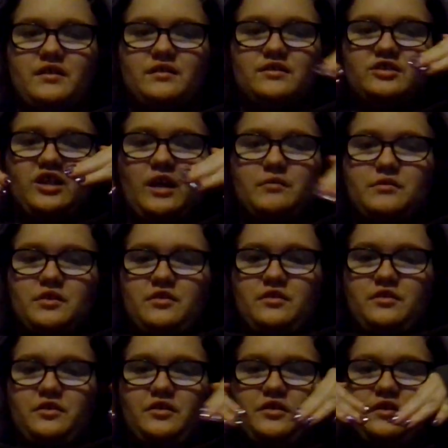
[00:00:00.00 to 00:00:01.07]
chapter
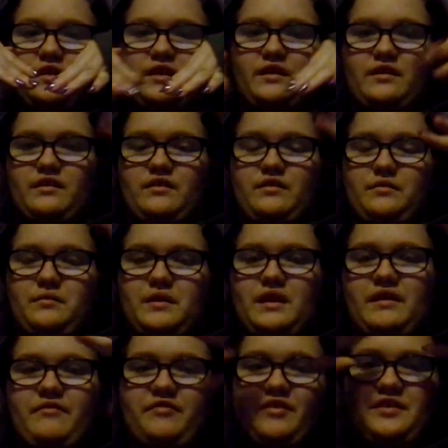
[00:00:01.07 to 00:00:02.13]
30 or
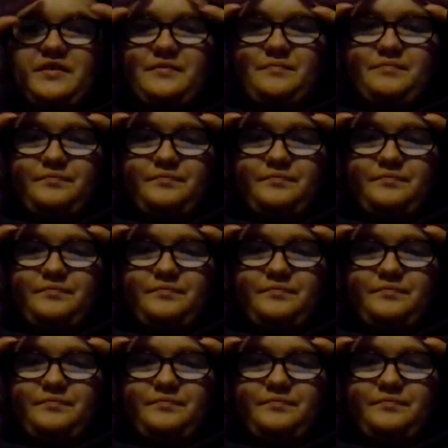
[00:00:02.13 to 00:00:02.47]
whatever,